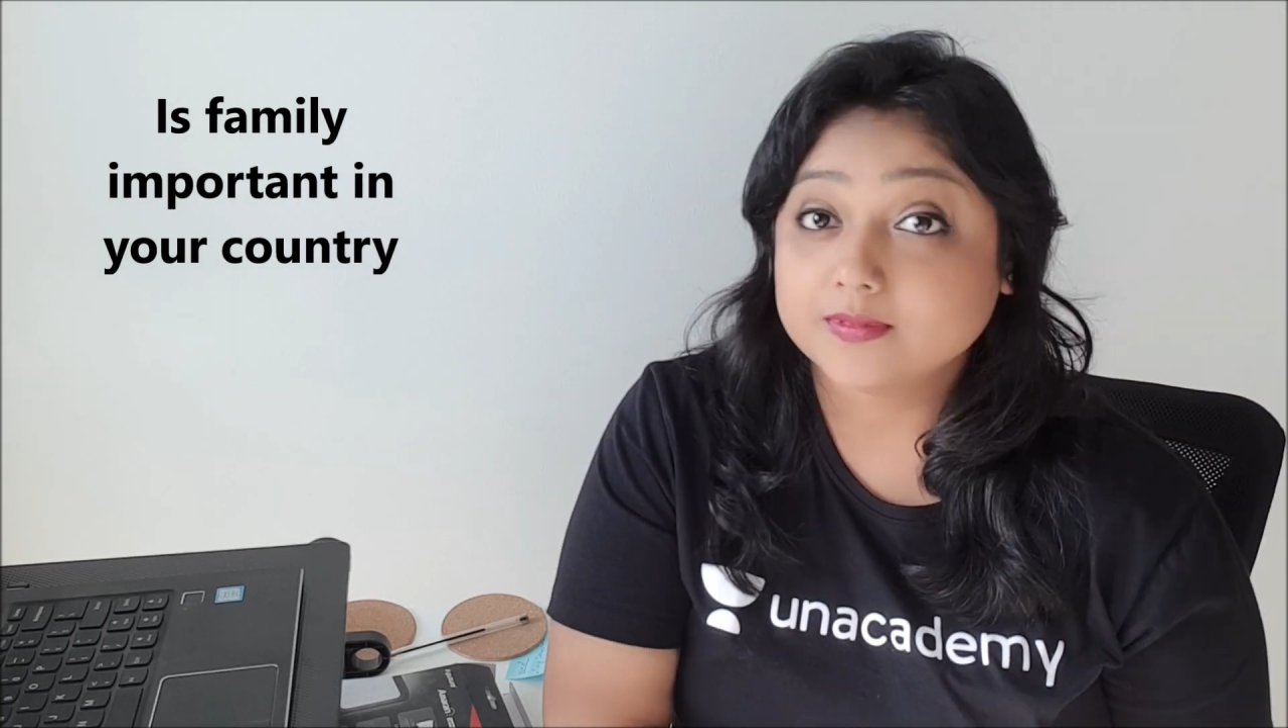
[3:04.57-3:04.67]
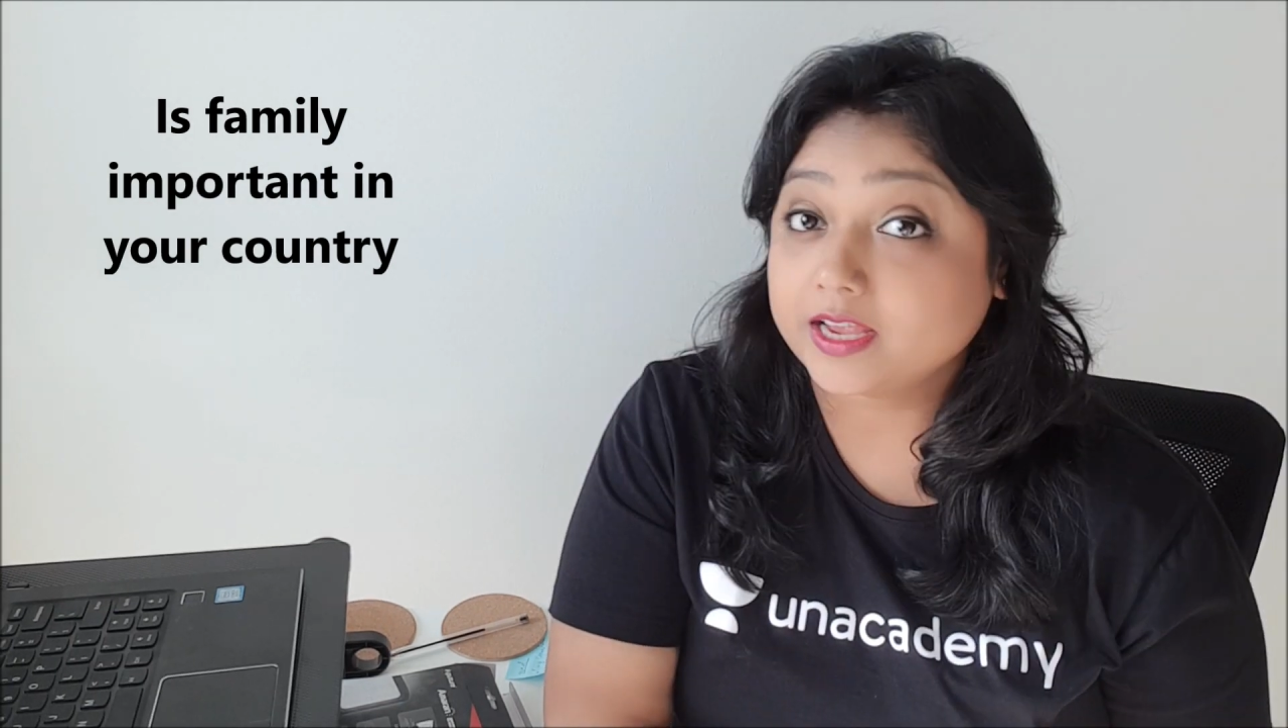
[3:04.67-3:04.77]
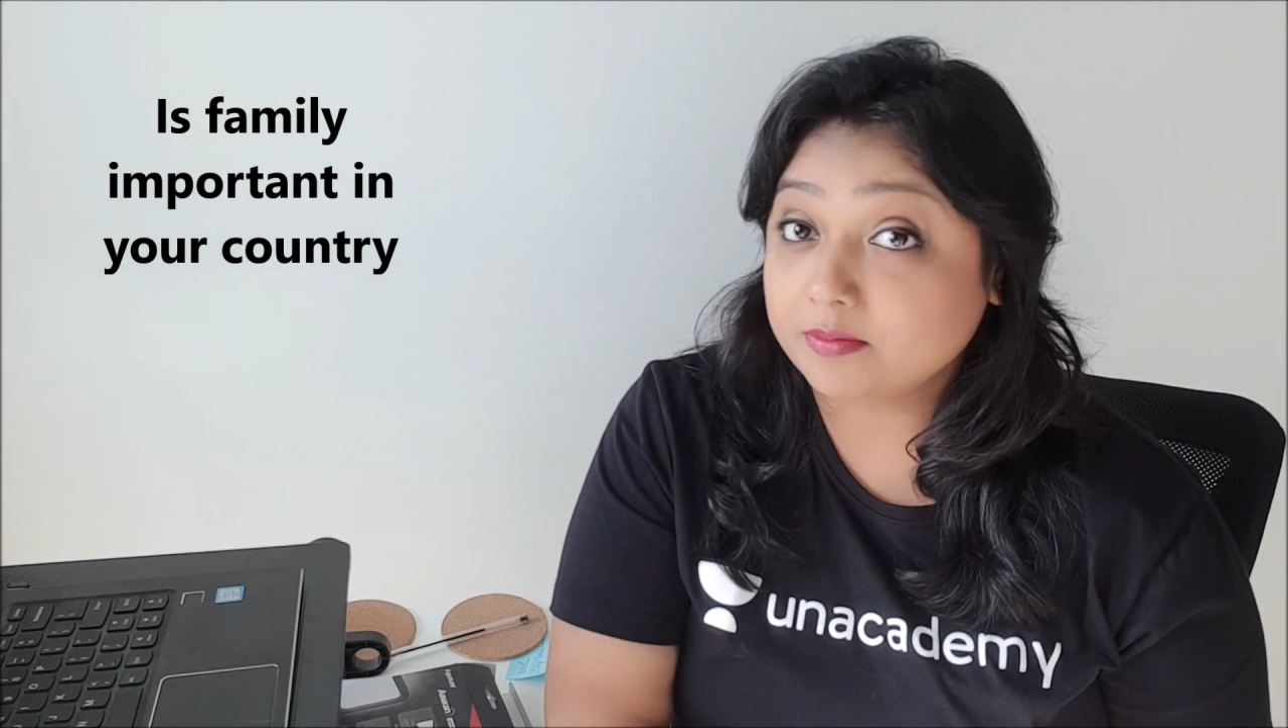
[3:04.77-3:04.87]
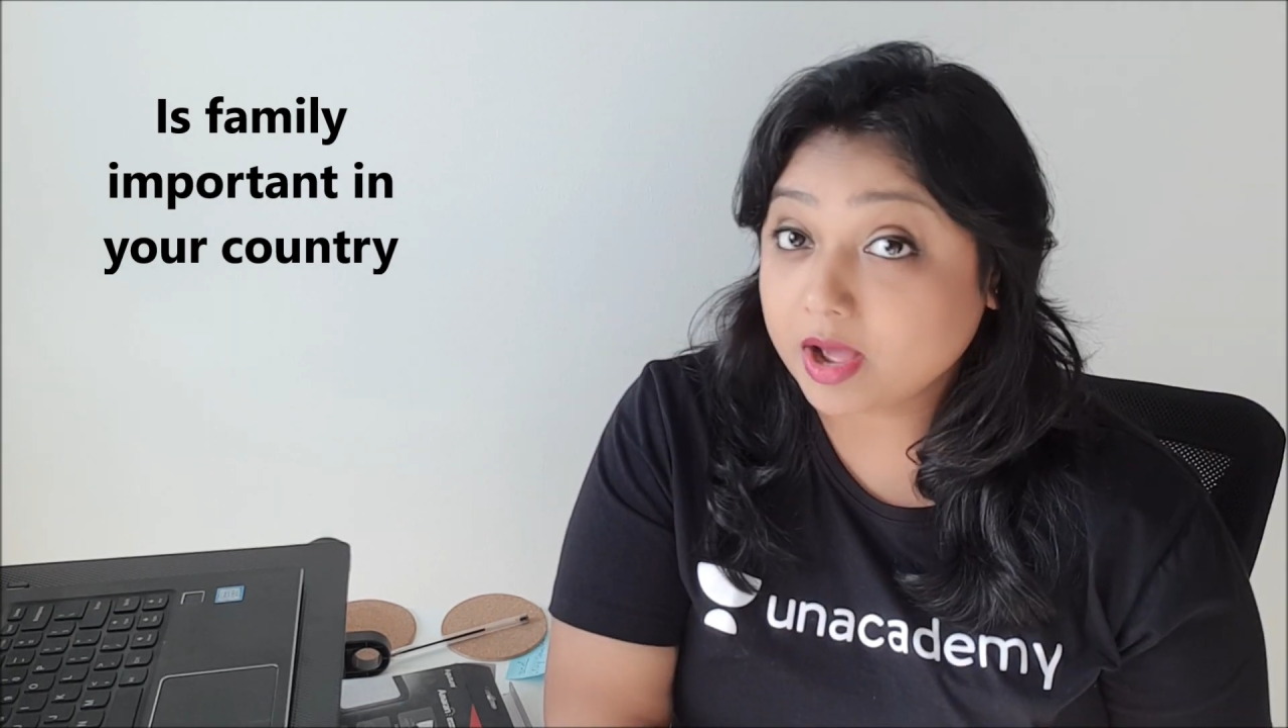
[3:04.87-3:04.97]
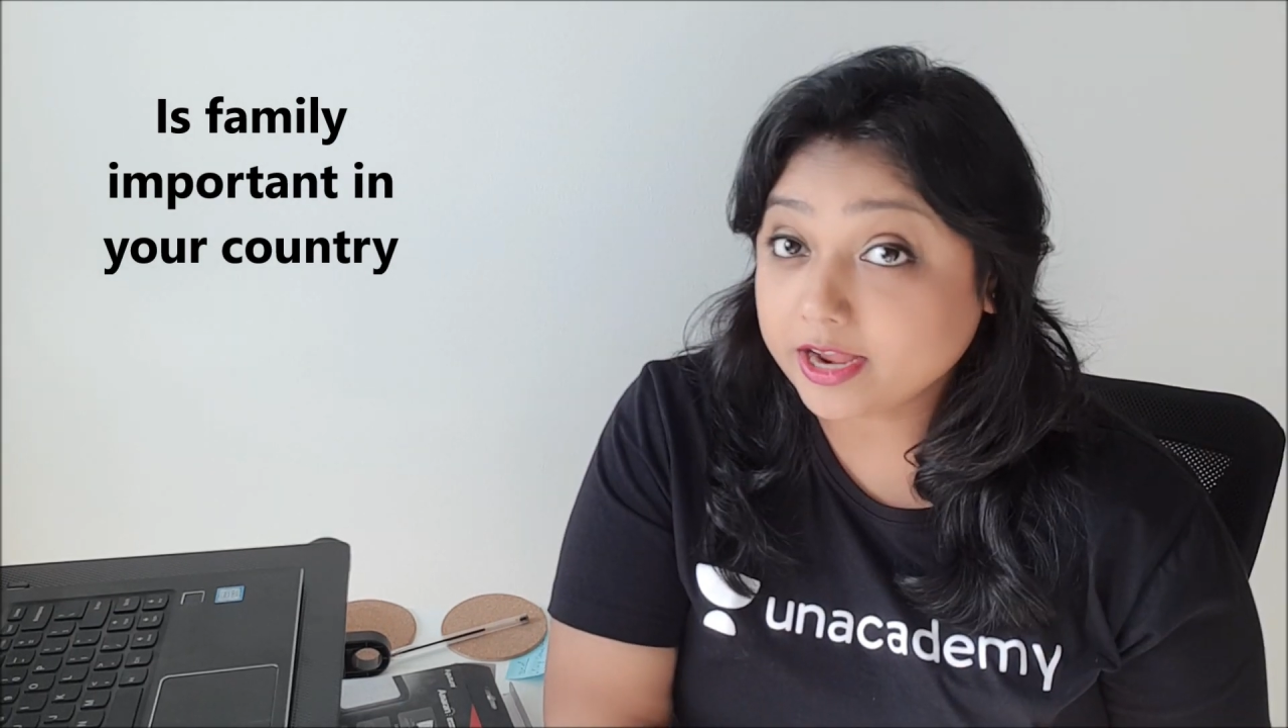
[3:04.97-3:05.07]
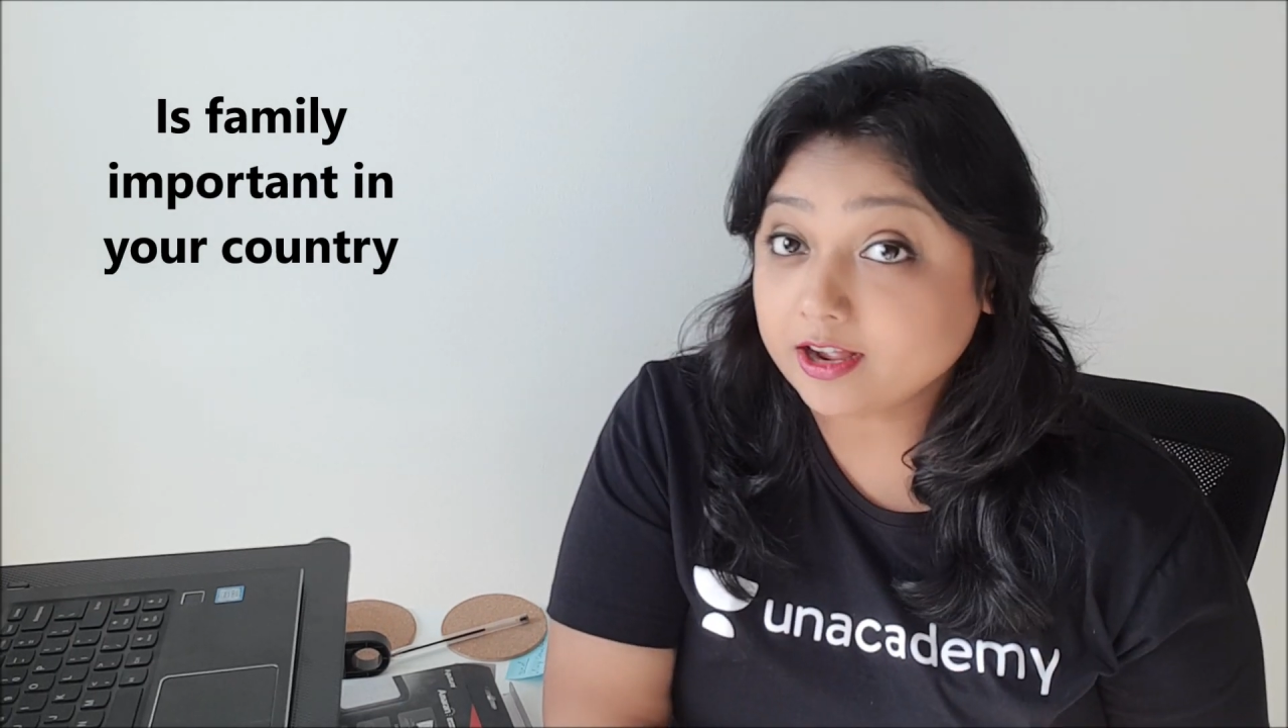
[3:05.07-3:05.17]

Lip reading: In my